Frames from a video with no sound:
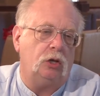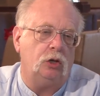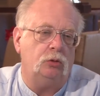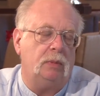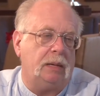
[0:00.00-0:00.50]

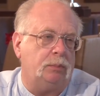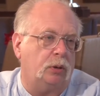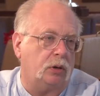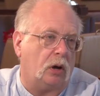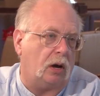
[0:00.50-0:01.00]
you may
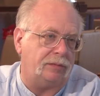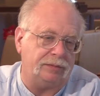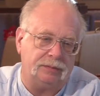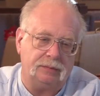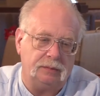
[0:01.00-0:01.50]
put
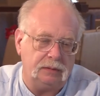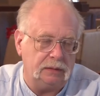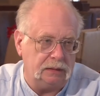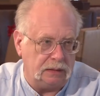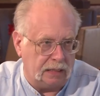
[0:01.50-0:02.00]
off
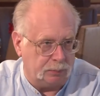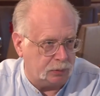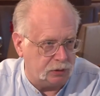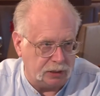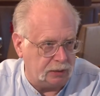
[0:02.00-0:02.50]
a
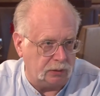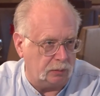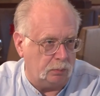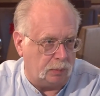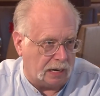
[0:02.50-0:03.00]

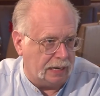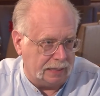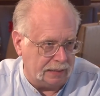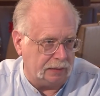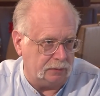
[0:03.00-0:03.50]
particular
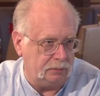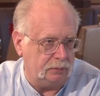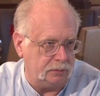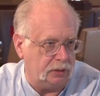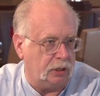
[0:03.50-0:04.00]
buying,
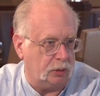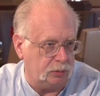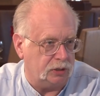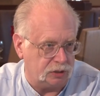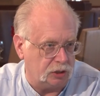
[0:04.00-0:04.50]

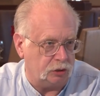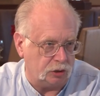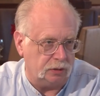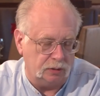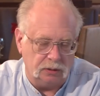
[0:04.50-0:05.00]

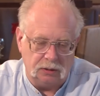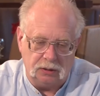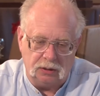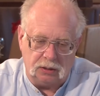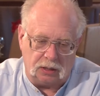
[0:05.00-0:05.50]
decision
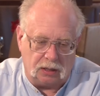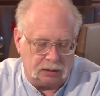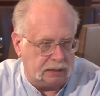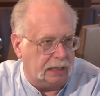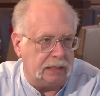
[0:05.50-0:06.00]

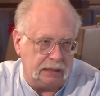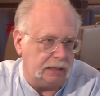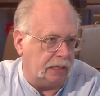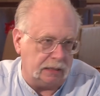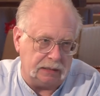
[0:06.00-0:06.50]
again and
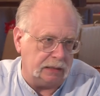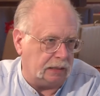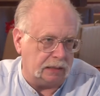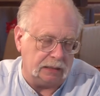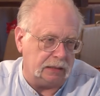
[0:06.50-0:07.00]
again and
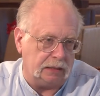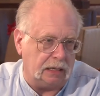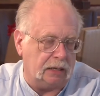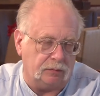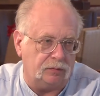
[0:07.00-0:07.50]
again and
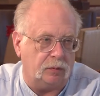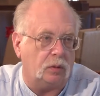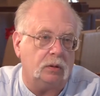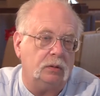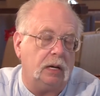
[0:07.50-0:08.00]
again
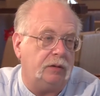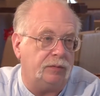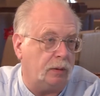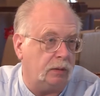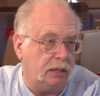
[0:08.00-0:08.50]
for a
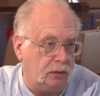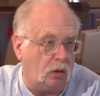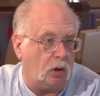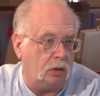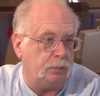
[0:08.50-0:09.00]
fairly
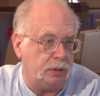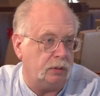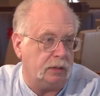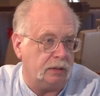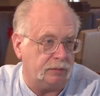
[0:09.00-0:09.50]
long
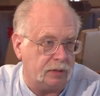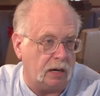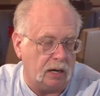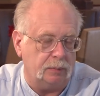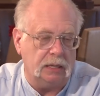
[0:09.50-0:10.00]
period of
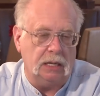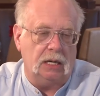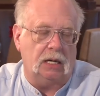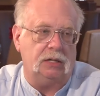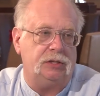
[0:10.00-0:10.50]
time
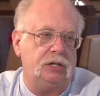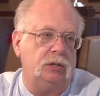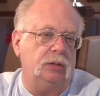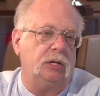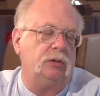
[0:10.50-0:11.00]

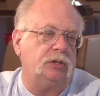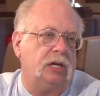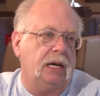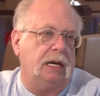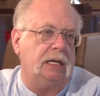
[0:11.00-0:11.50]
until there's
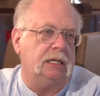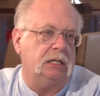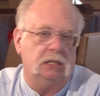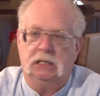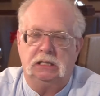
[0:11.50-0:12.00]
a
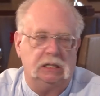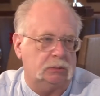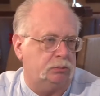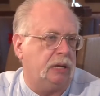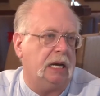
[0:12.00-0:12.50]

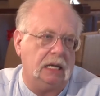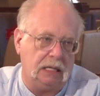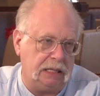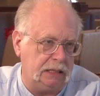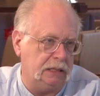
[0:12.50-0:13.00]

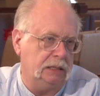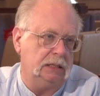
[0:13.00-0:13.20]
compelling